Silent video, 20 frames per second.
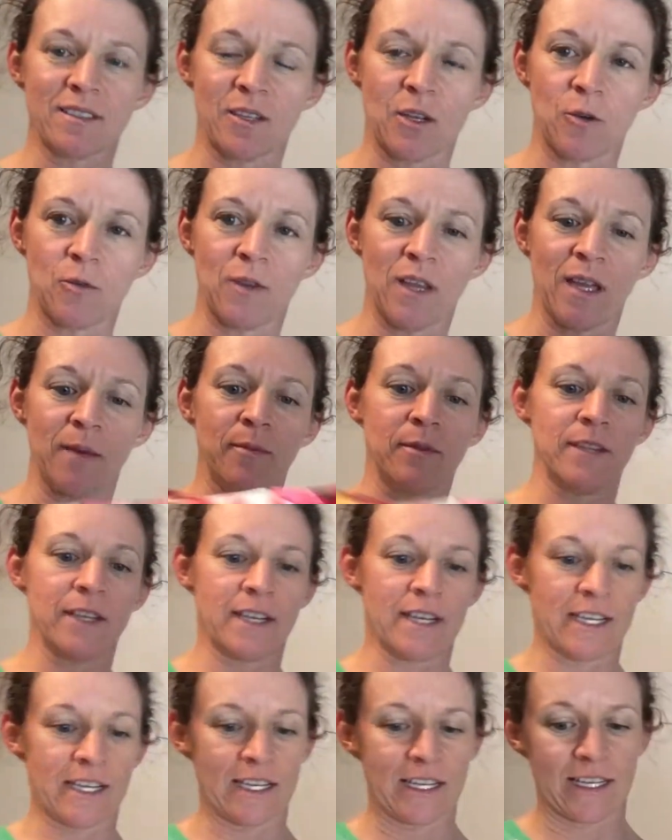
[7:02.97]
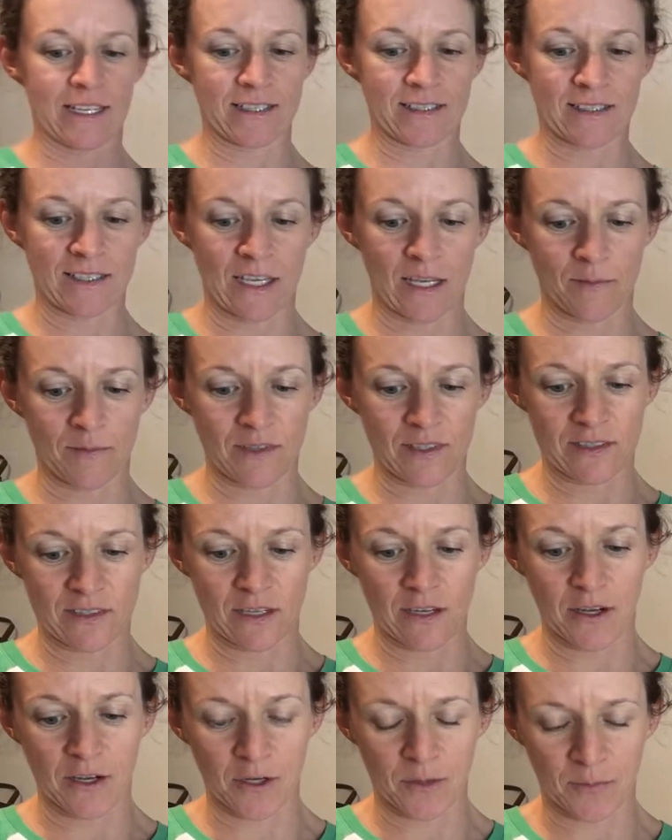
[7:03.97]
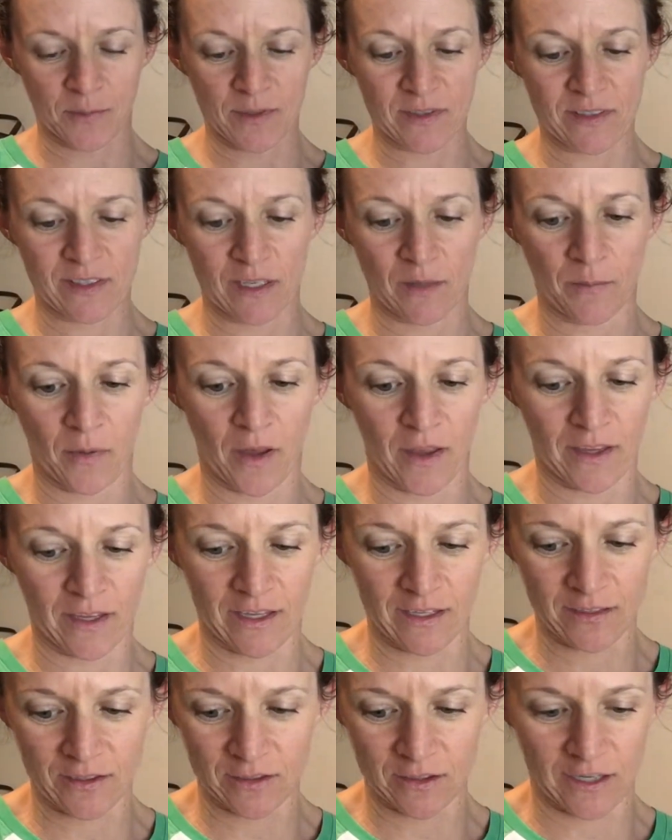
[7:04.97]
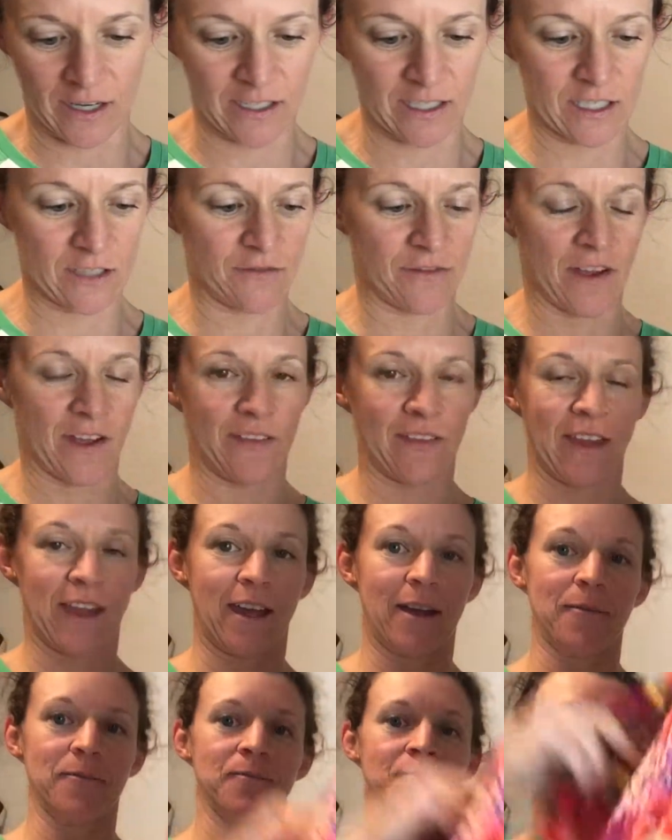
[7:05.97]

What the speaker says: no label in it, except it's 100% polyester. I did find that.